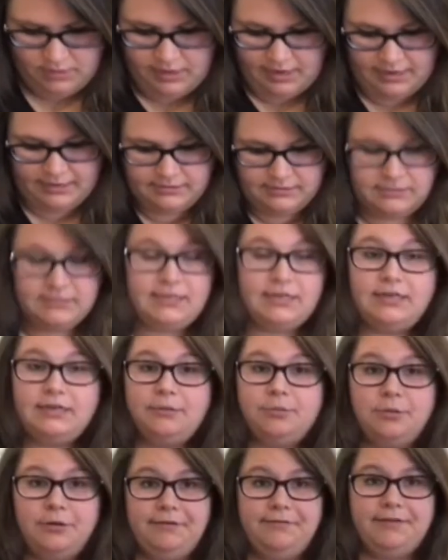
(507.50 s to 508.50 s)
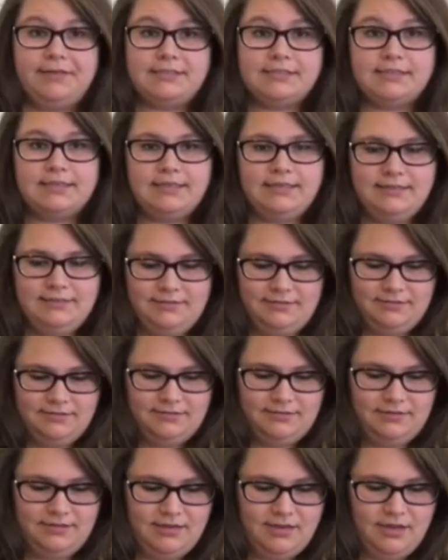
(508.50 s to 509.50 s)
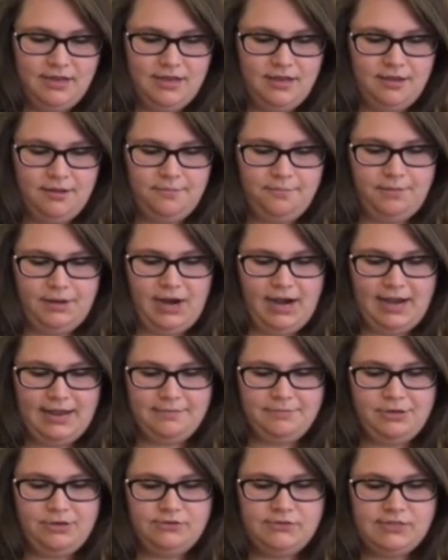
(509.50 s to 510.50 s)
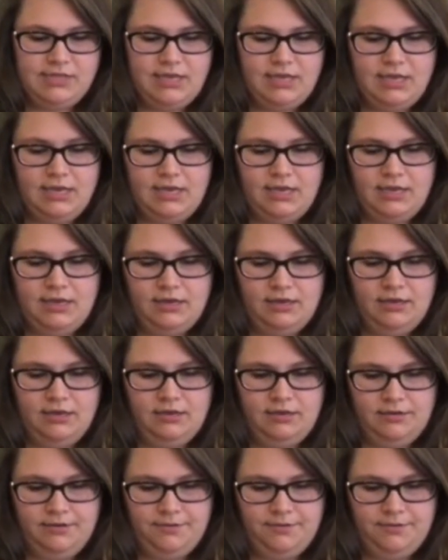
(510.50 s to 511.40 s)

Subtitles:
as stated previously. But I am using